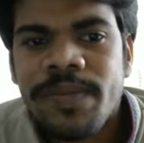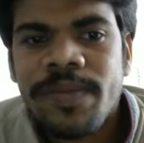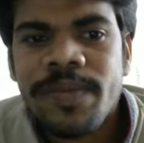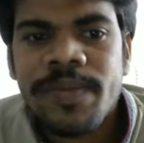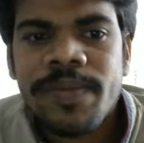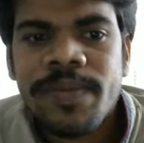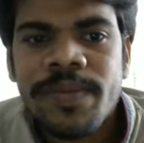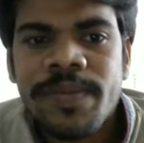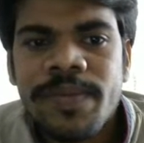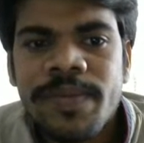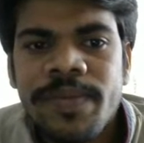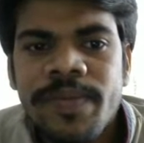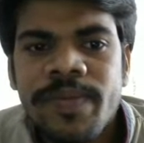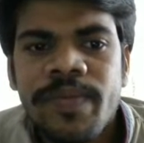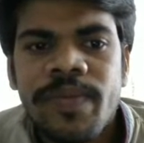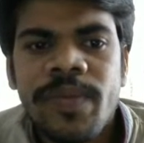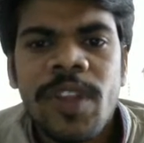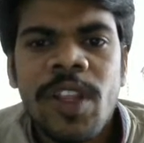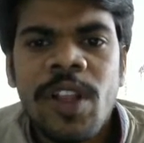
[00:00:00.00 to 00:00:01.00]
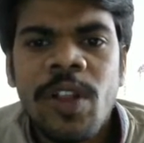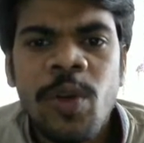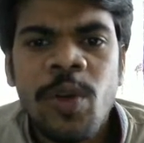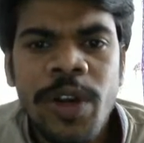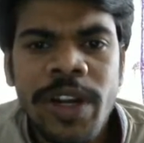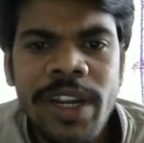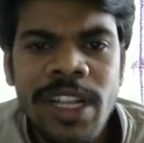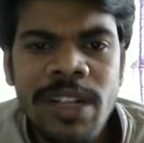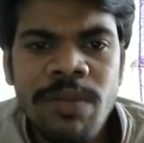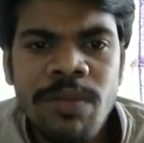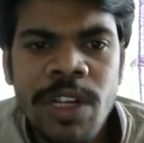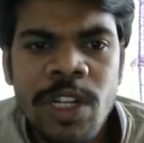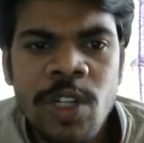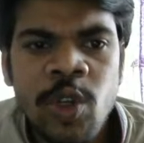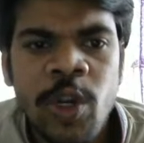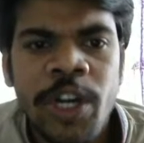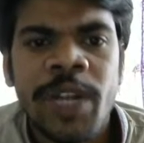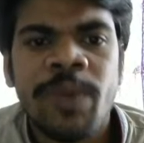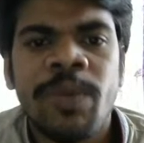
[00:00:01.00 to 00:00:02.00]
So it is
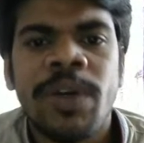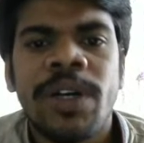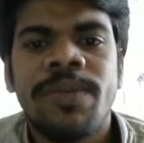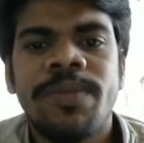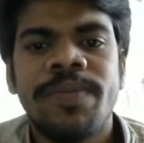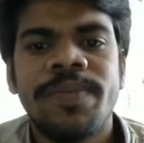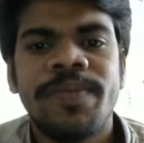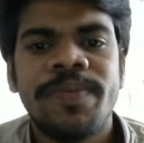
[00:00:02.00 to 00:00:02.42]
myxoedema.